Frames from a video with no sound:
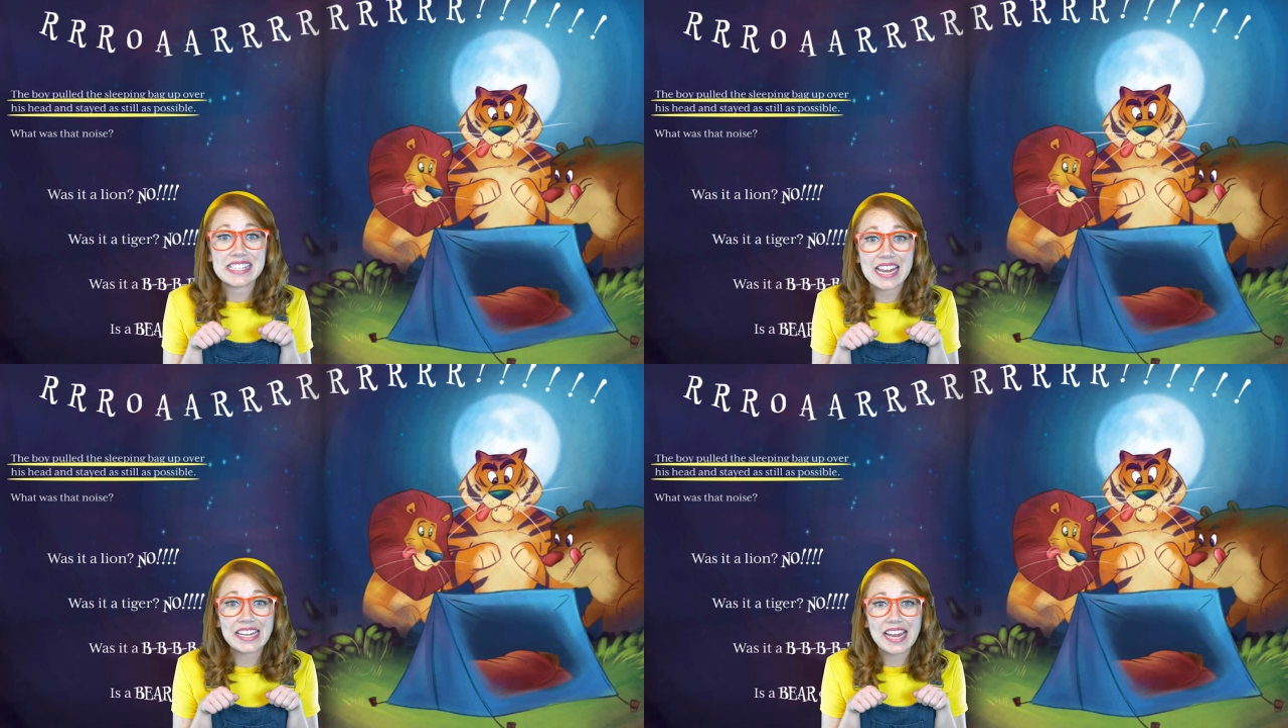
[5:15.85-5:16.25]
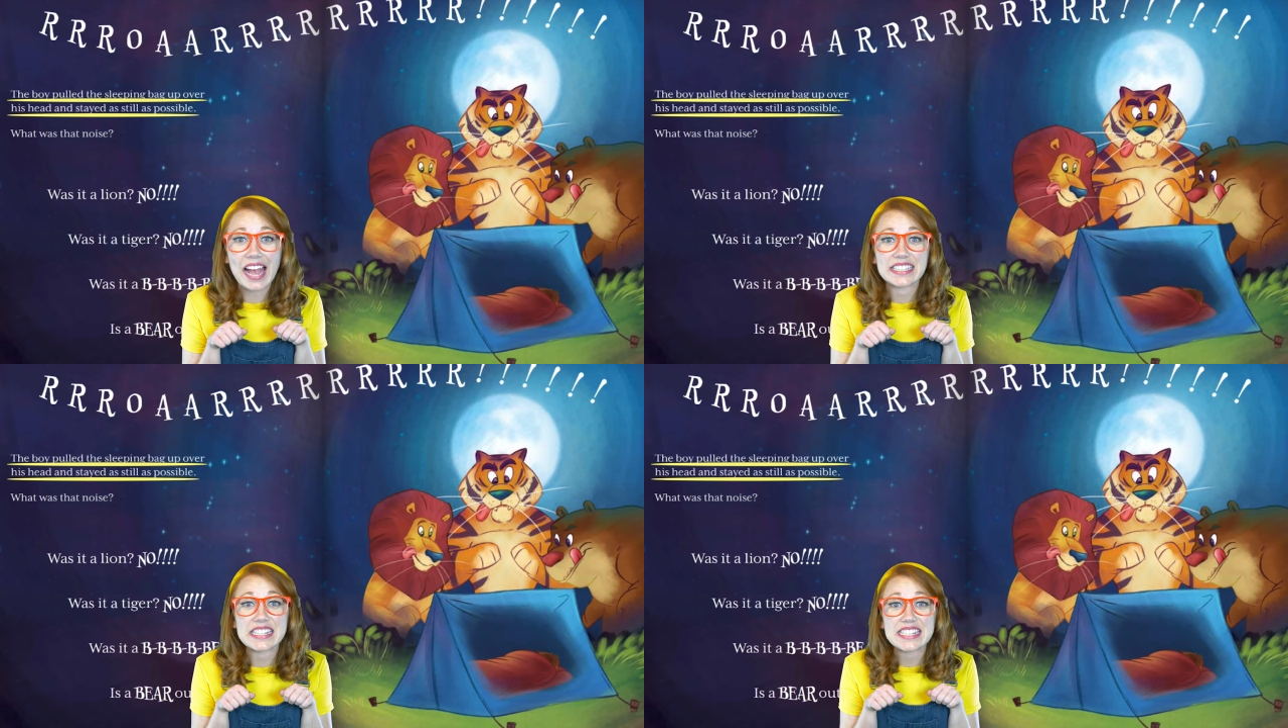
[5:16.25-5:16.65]
stayed
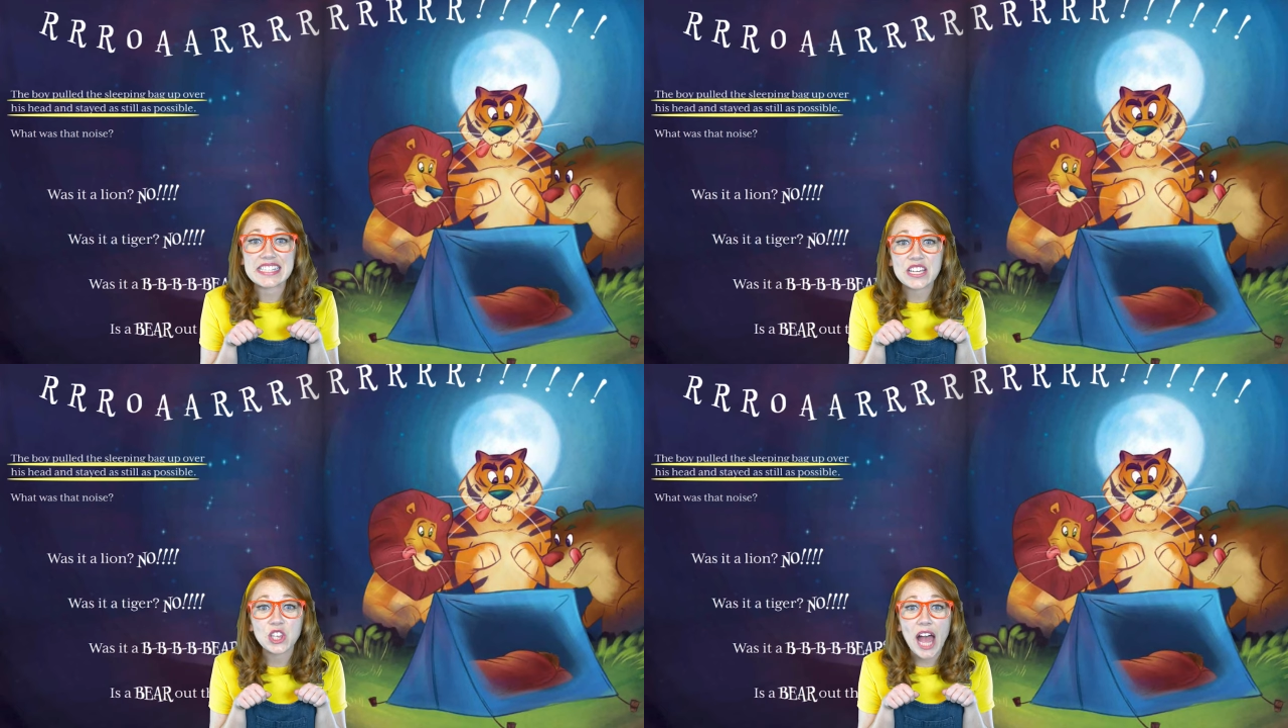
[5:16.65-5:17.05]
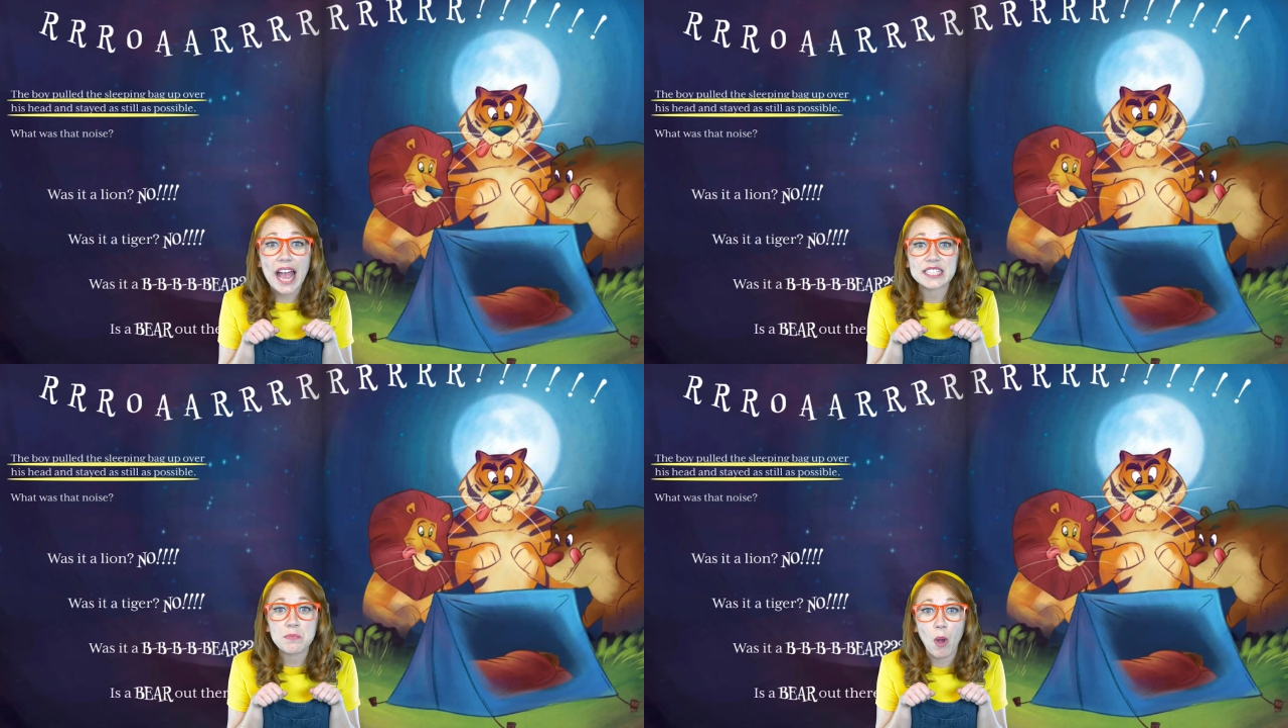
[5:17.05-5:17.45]
as still
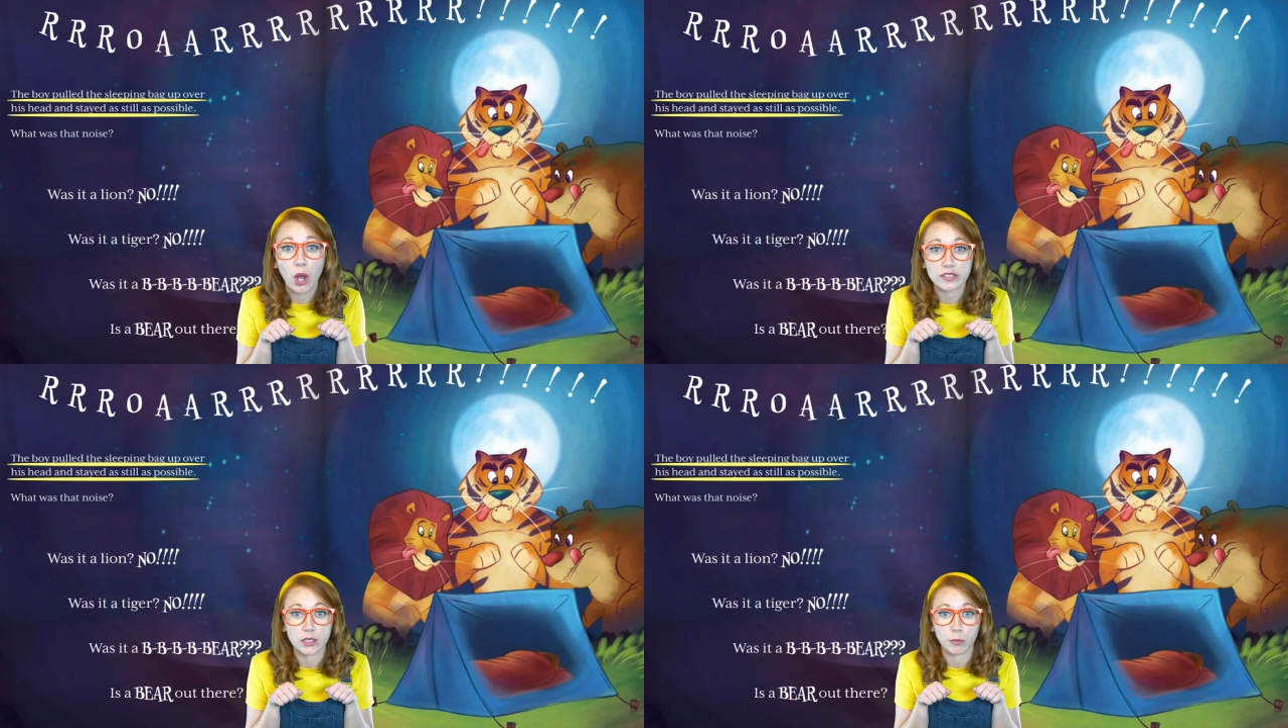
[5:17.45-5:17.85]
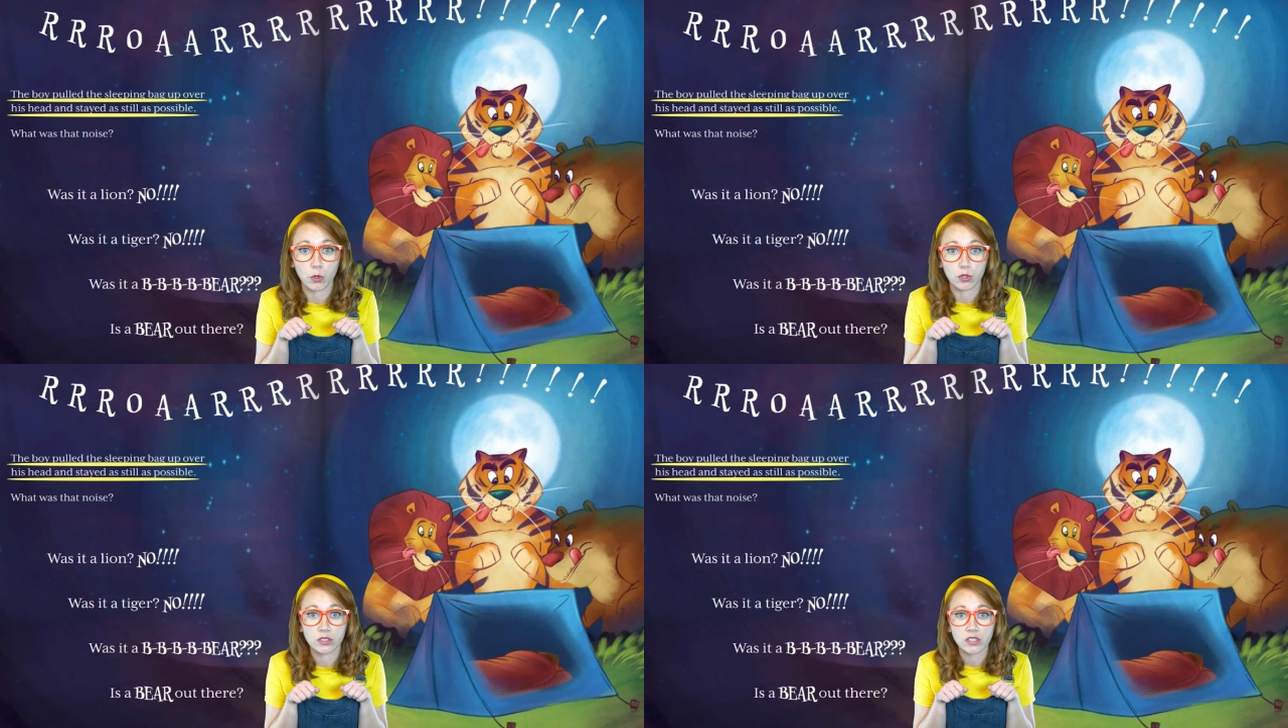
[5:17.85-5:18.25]
as
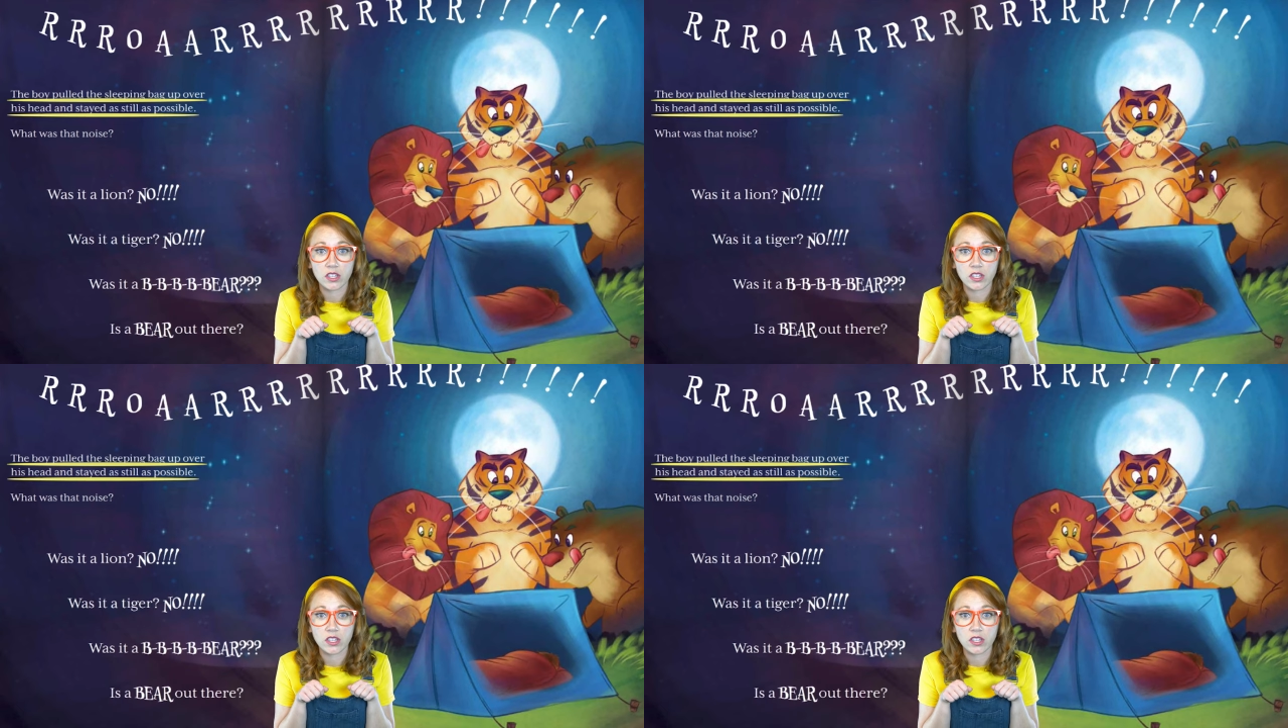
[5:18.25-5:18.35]
possible.